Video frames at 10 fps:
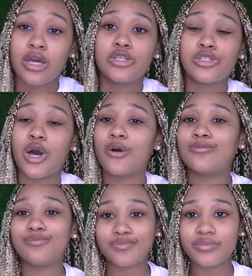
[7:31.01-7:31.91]
So
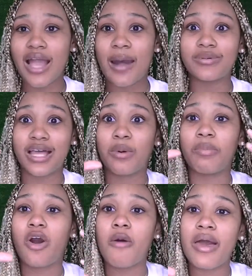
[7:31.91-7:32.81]
I was like, I'm gonna
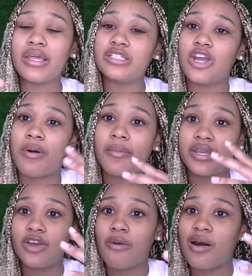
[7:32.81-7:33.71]
put all my energy, all my
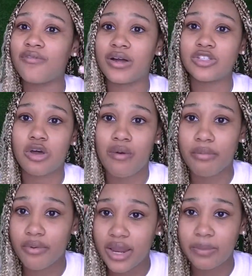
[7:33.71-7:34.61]
money, all my funds, all my
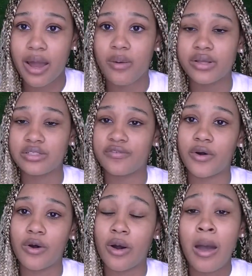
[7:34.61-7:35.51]
brain power into
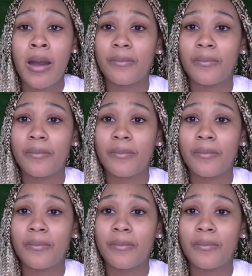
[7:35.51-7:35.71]
fall.